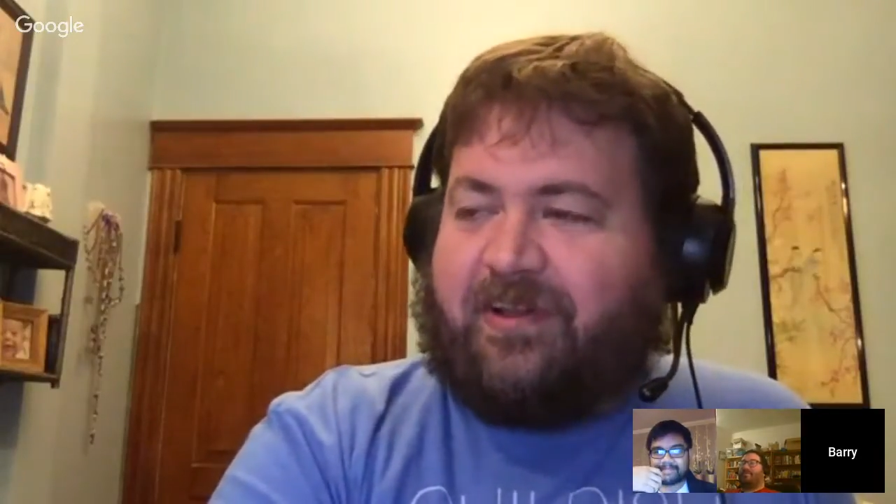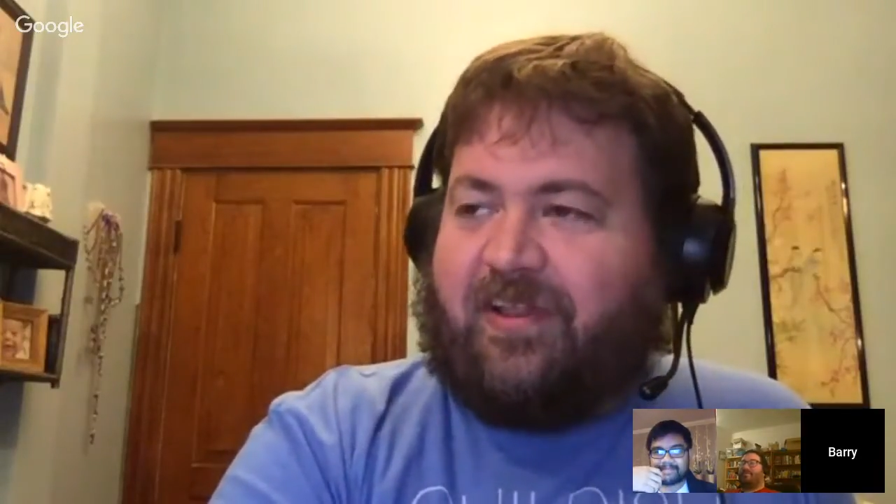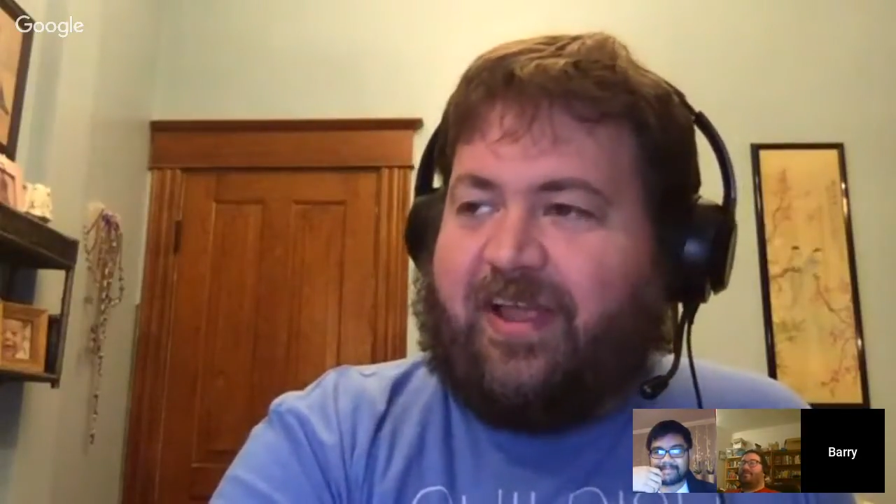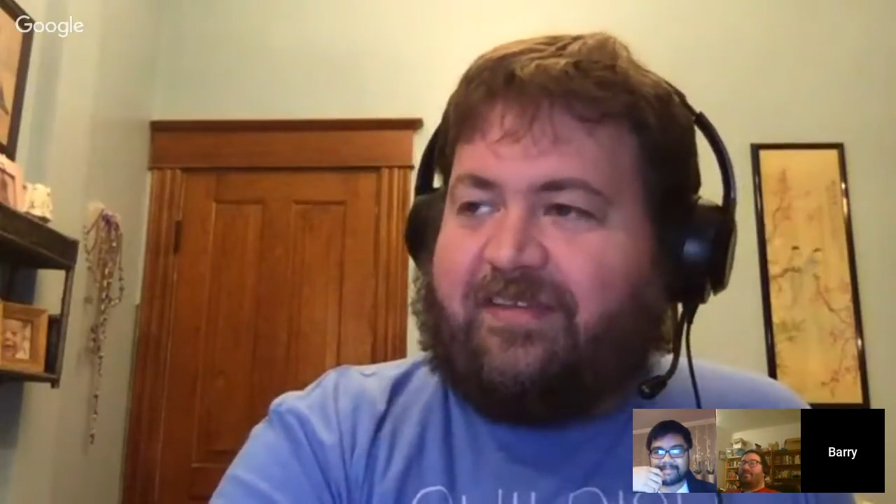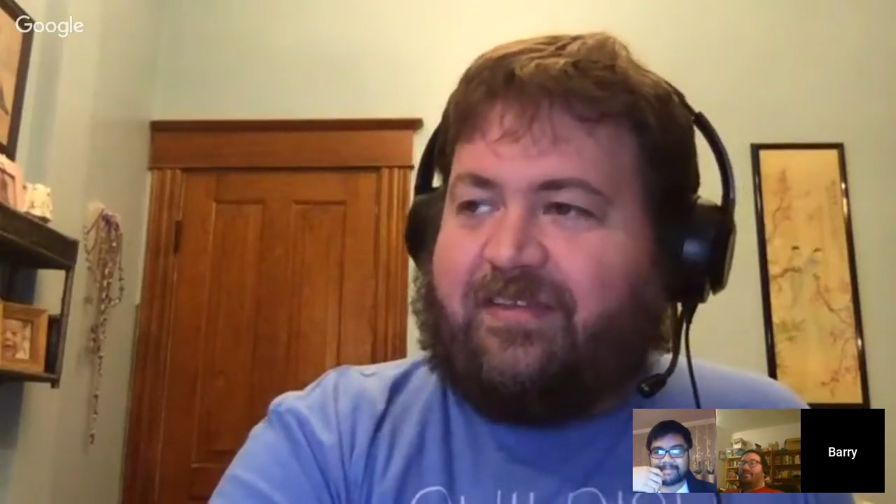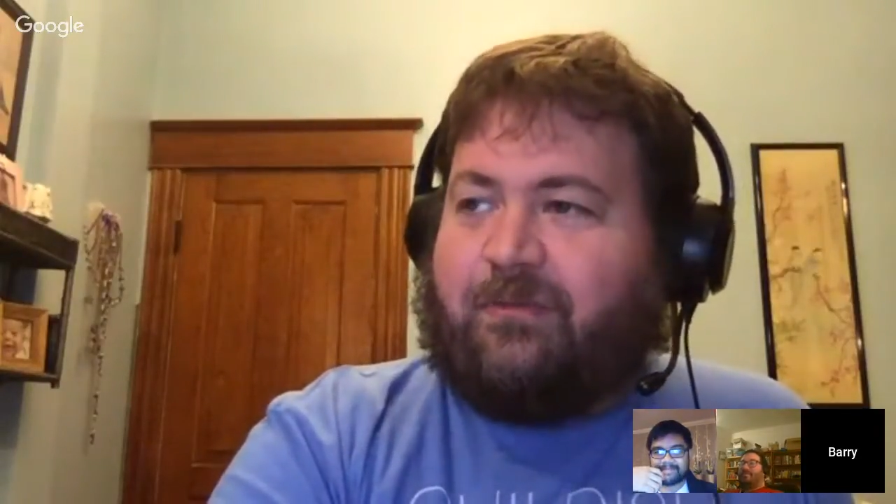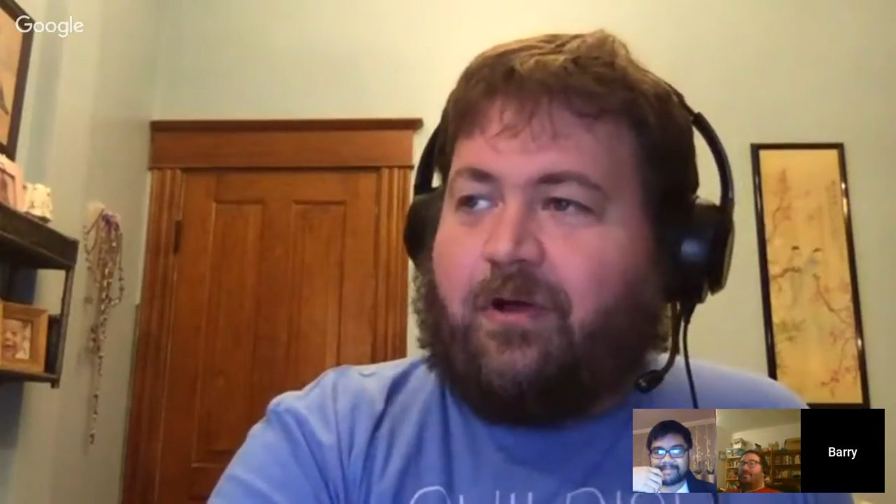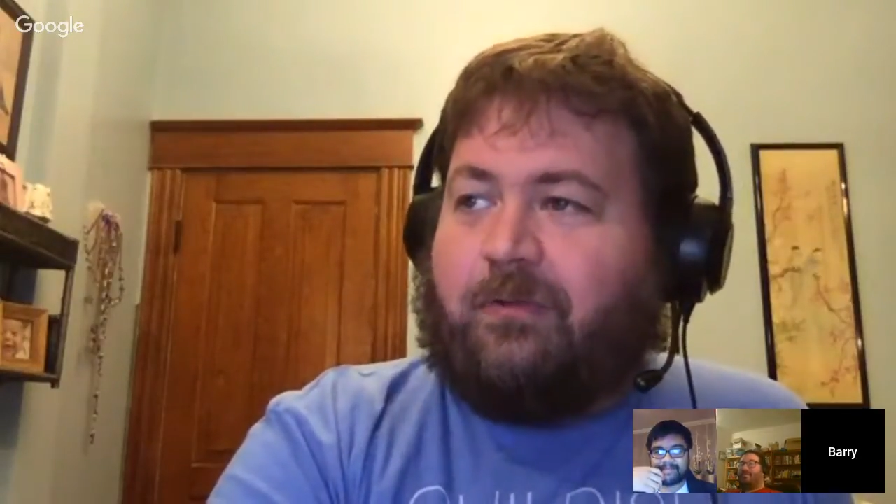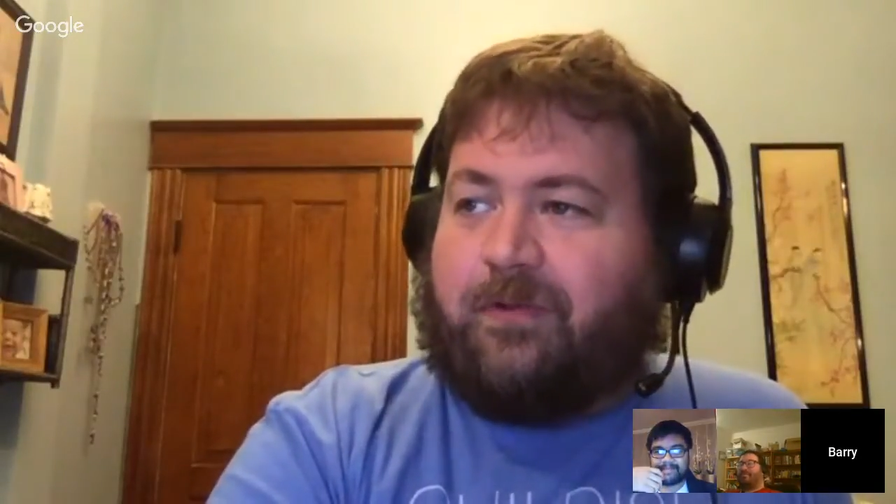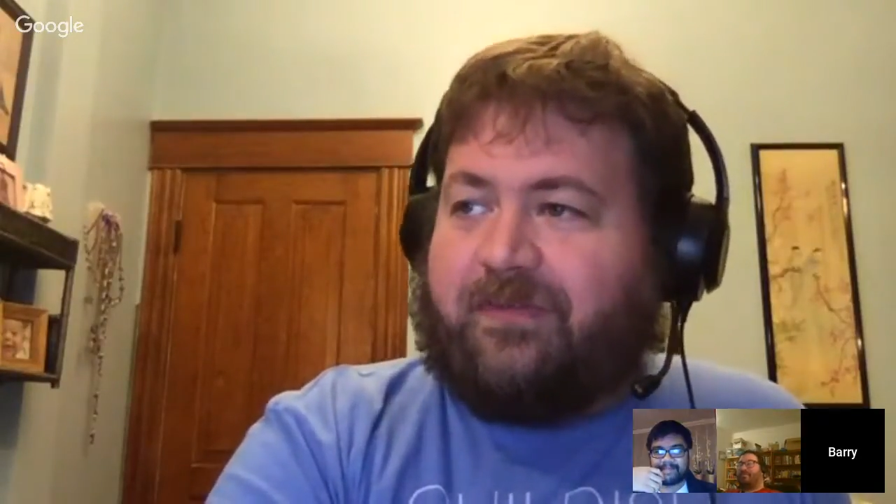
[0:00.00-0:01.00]
class the
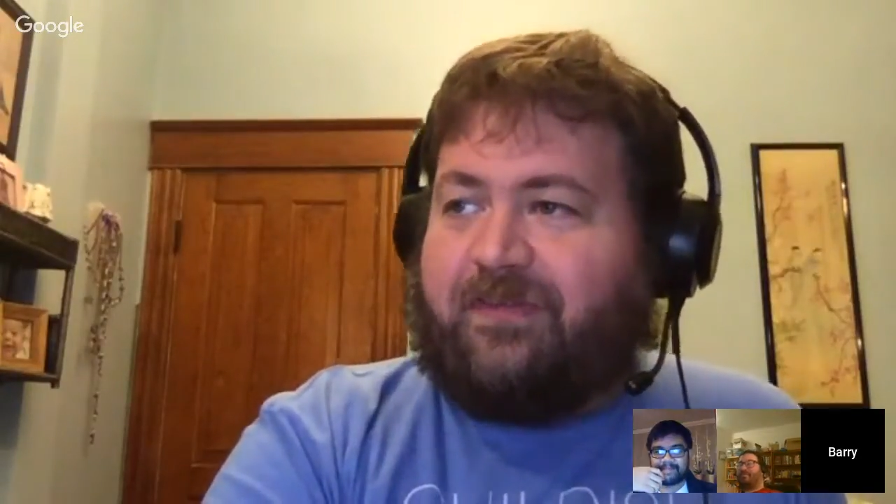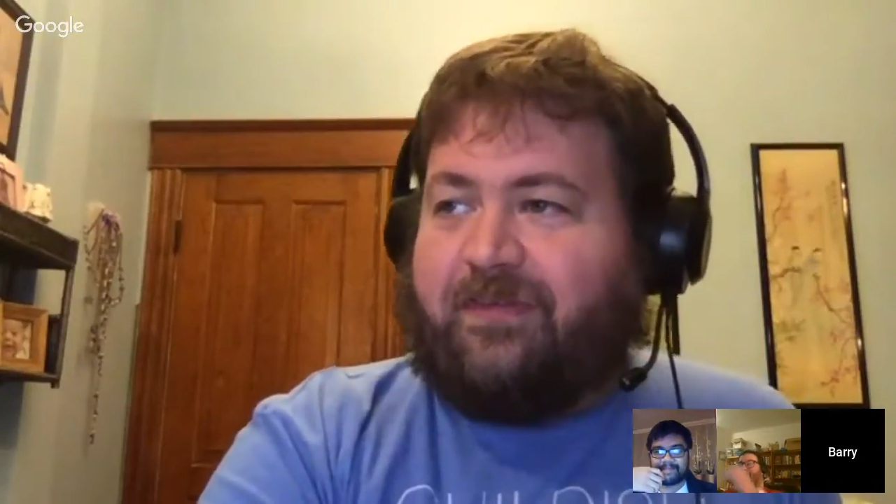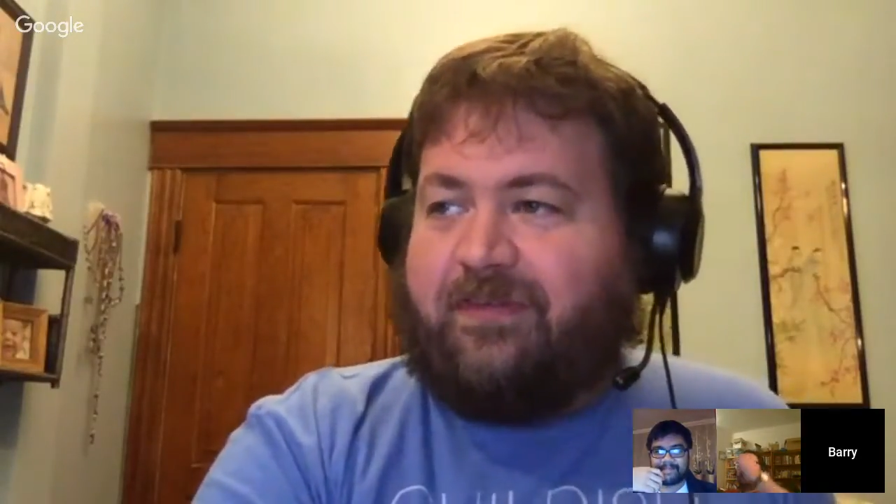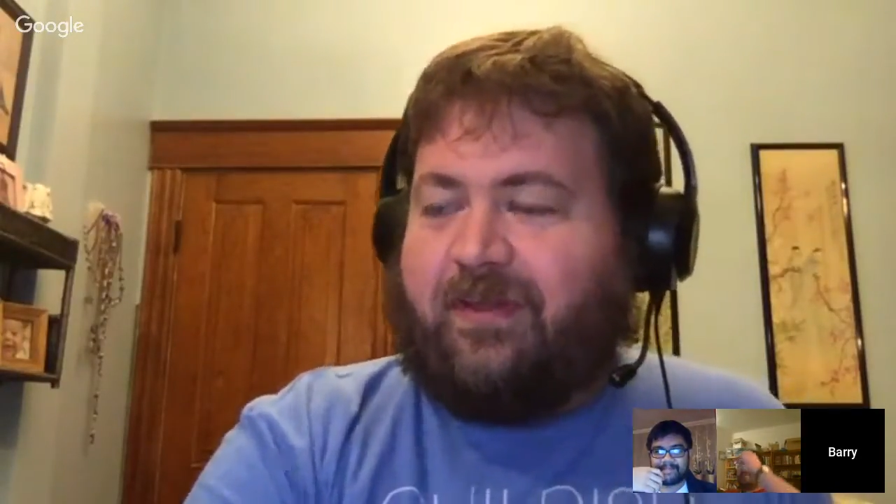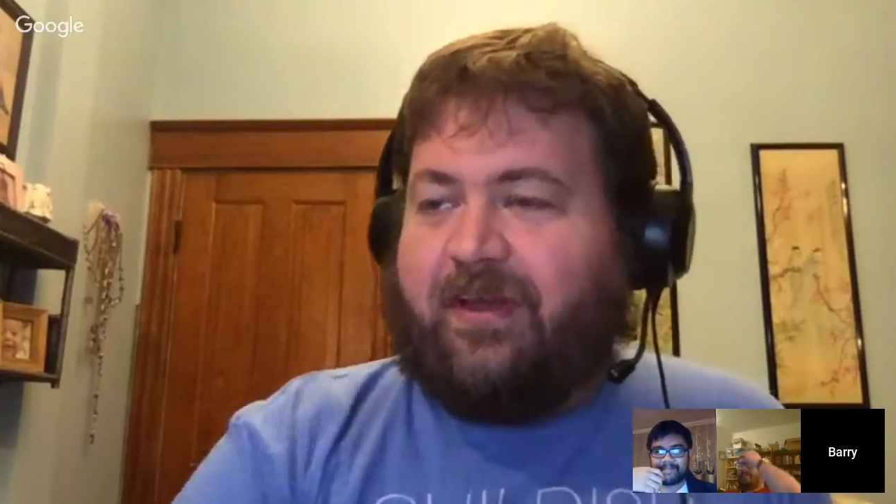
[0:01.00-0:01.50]
Walrus